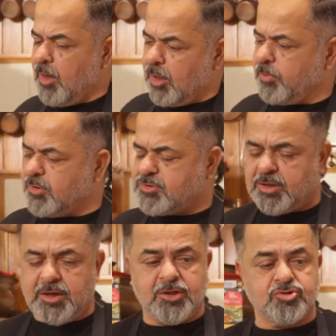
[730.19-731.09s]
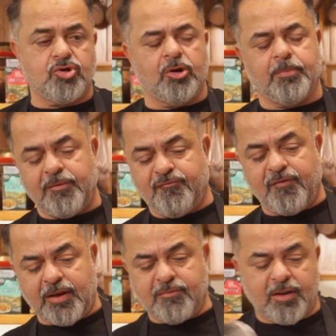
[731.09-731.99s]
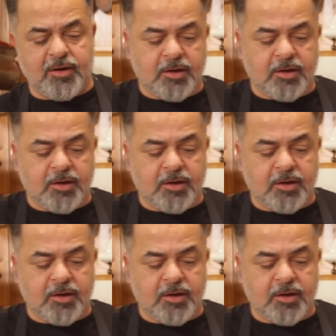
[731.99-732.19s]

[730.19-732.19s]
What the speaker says: otherwise it is going to be very, very